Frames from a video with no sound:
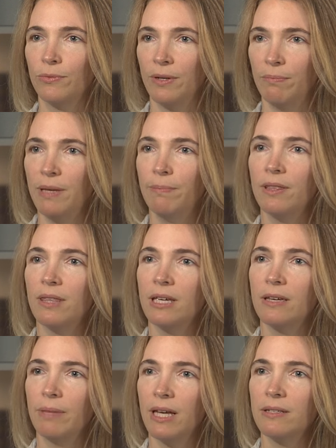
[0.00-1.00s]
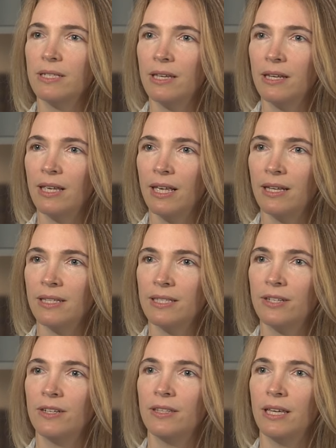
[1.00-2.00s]
when people think about skin
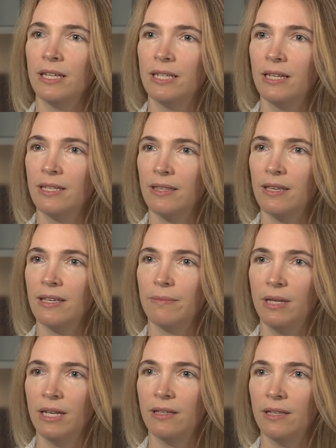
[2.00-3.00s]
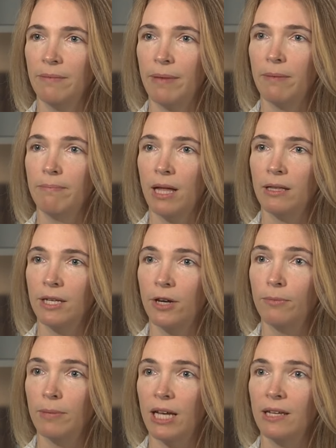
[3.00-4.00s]
cancer, they tend to think immediately about
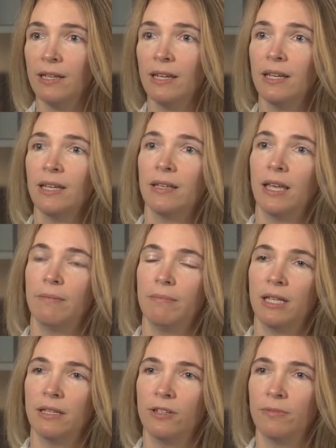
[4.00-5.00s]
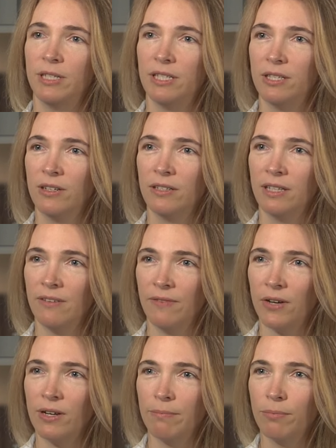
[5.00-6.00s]
melanoma. And melanoma is certainly a
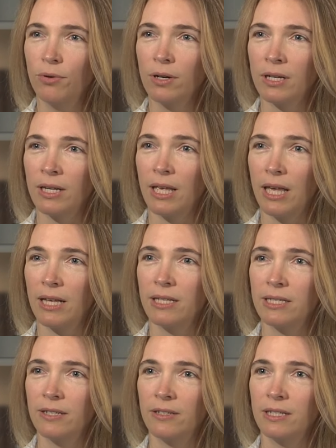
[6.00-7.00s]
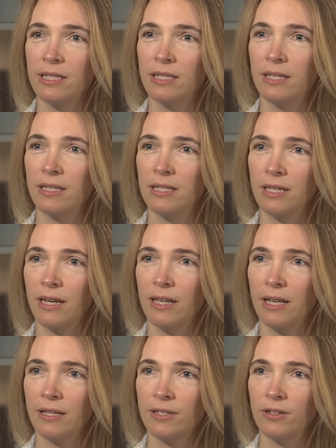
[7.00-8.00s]
very important cancer. It's the skin
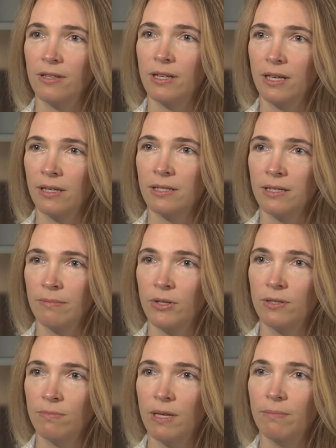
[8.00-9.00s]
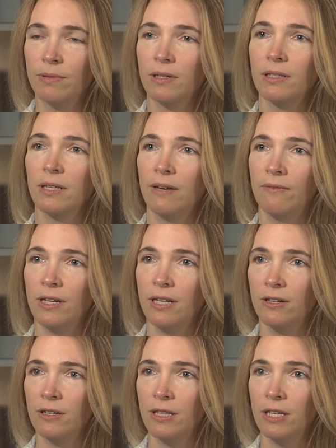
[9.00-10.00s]
cancer that kills the most people every
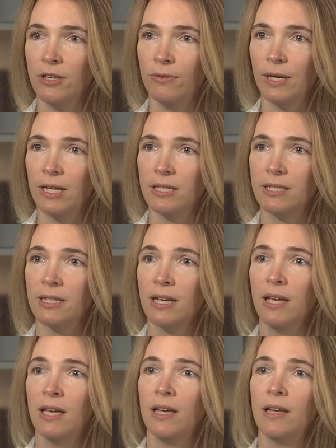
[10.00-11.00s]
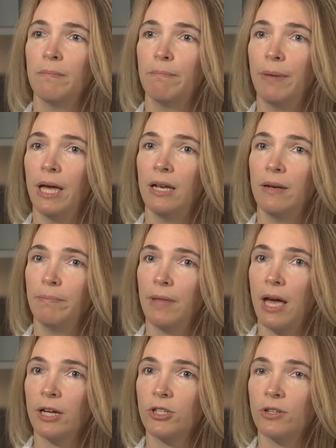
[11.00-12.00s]
year in the US. But
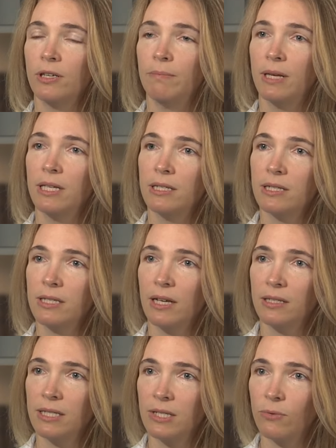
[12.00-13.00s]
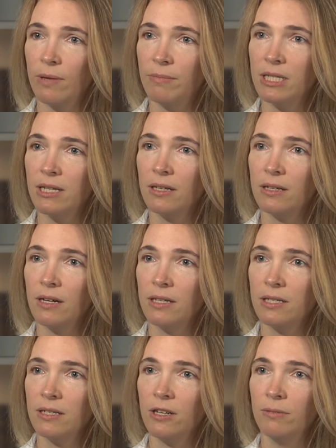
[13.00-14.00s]
actually, basal cell and squamous cell
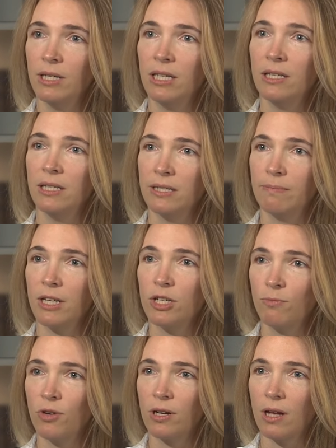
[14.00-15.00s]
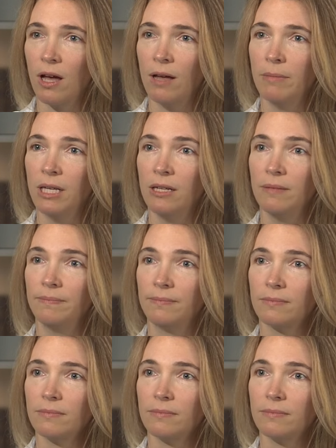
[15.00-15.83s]
carcinoma is much more common